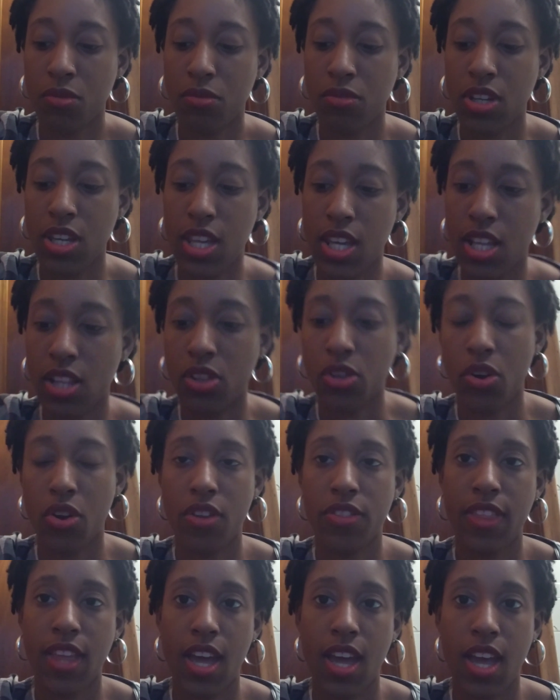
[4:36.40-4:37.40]
we
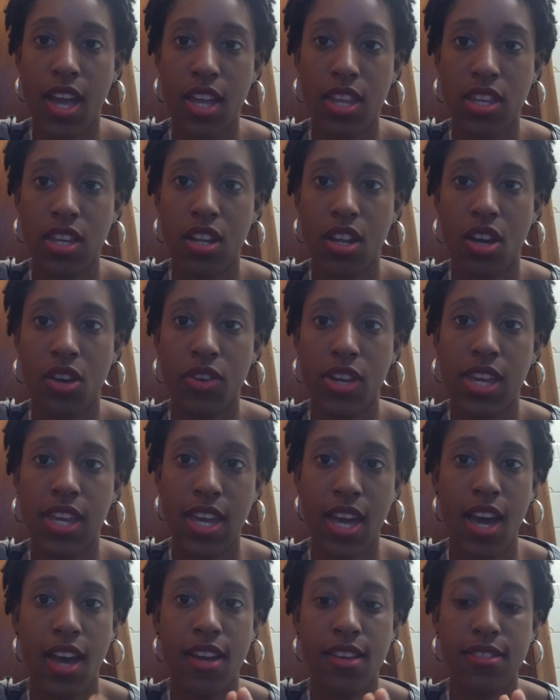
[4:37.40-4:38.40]
learn that, you know, he
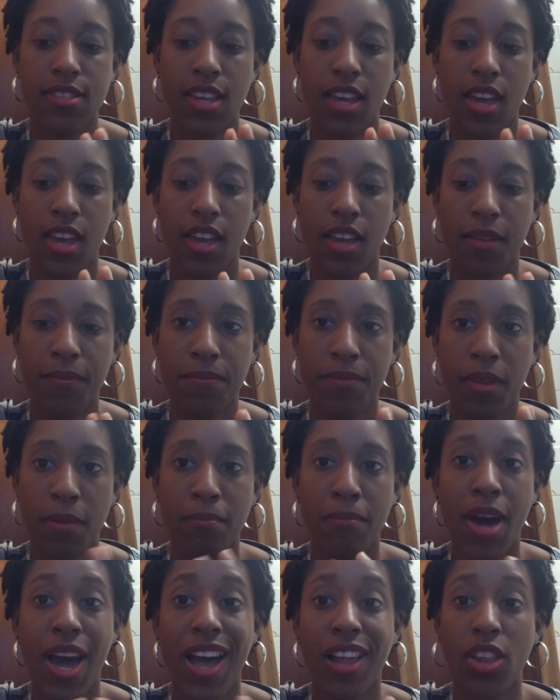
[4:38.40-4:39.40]
has a
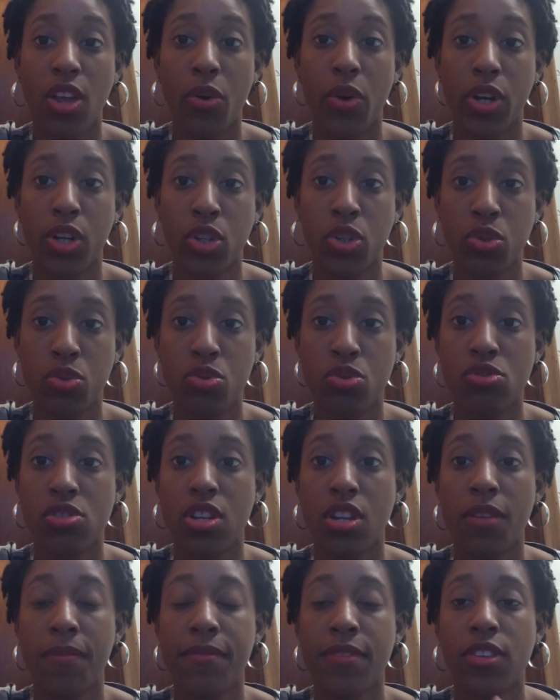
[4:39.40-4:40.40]

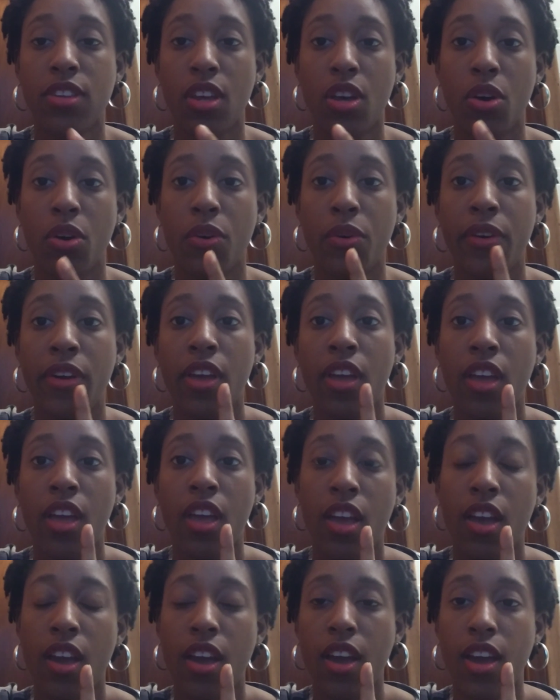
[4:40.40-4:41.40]
malocclusion, so
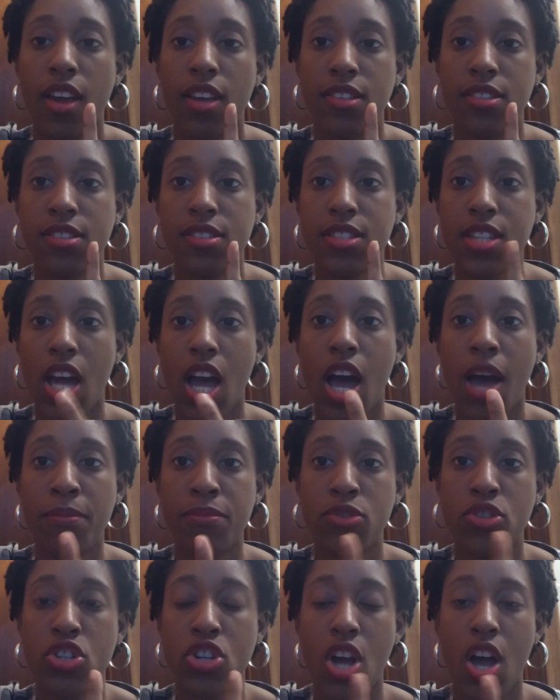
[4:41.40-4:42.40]
his
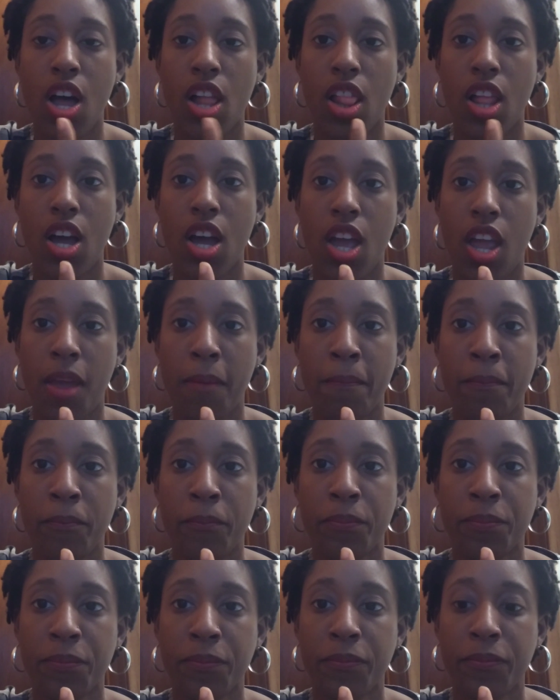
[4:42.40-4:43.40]
top jawline
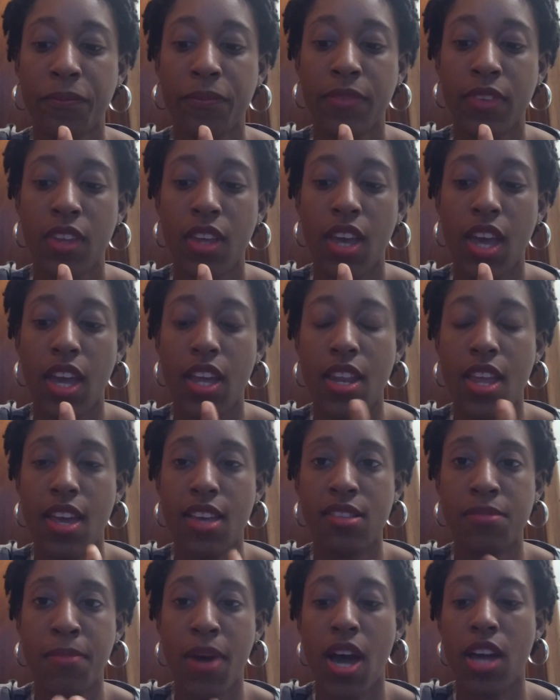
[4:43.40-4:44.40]
and
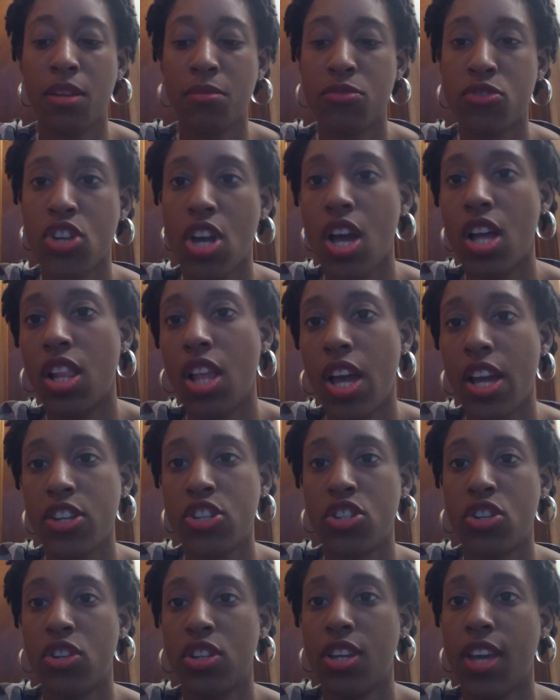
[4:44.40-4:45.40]
his bottom jawline
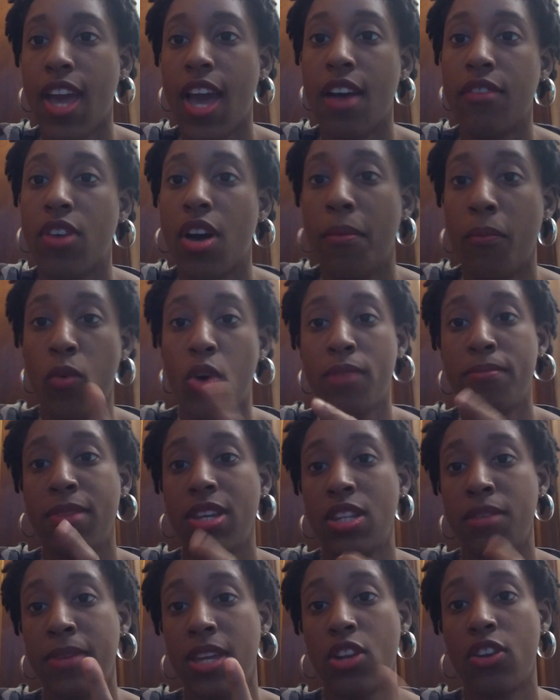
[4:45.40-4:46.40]
should only have a one
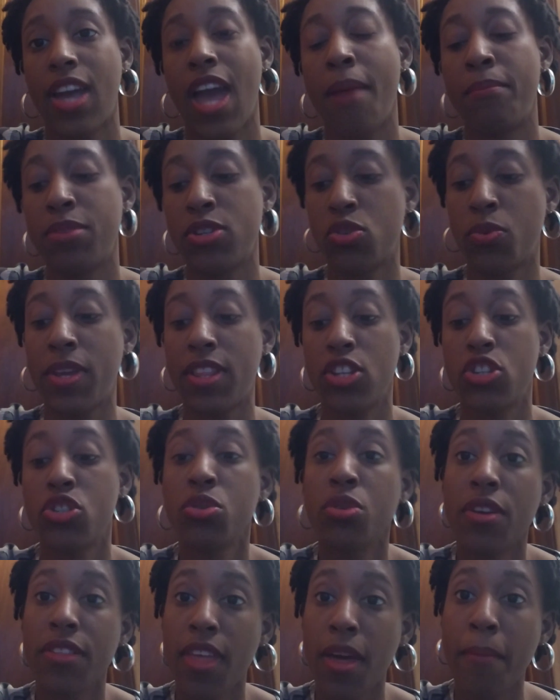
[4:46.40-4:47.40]
millimeter gap between the
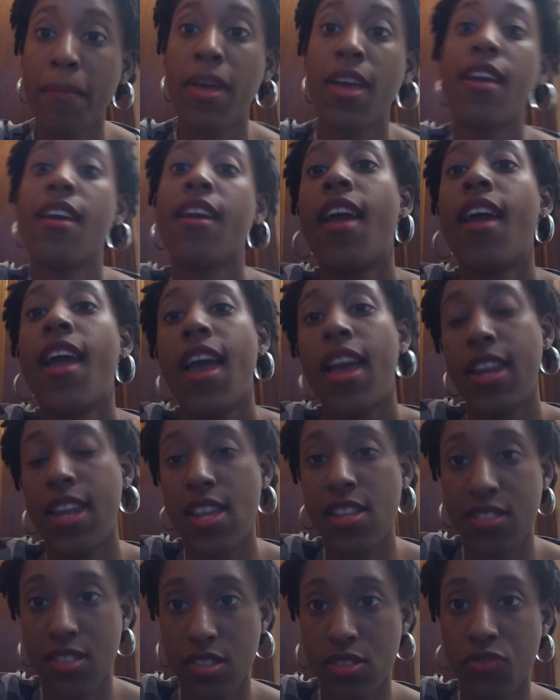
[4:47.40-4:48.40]
two of them, and
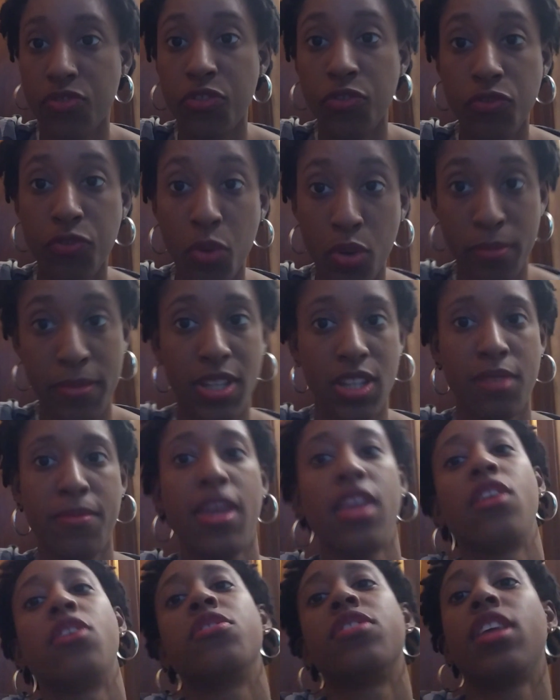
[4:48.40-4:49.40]
his is four
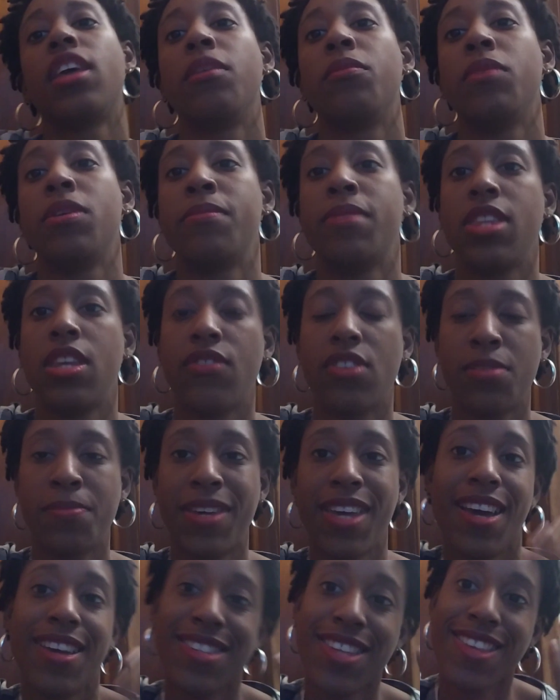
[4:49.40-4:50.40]
millimeters, and we believe it's
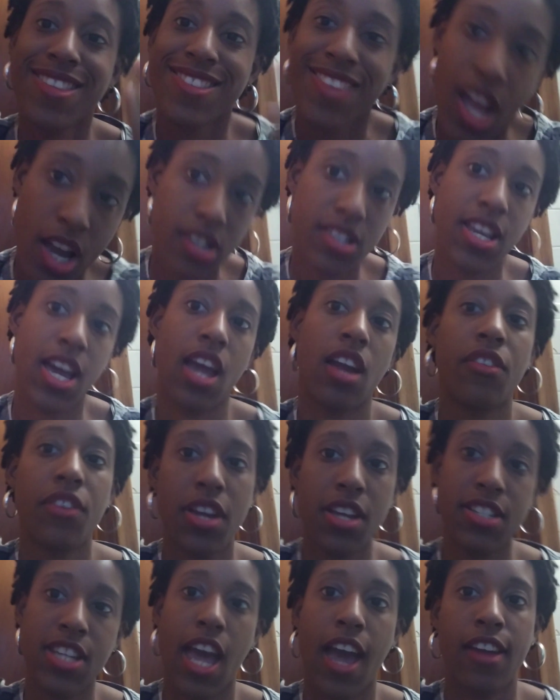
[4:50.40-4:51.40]
because his tongue tie
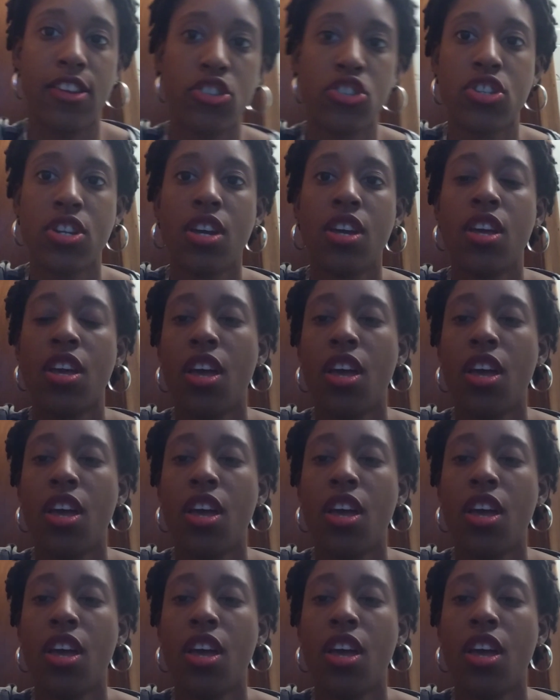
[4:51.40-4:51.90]
reattached.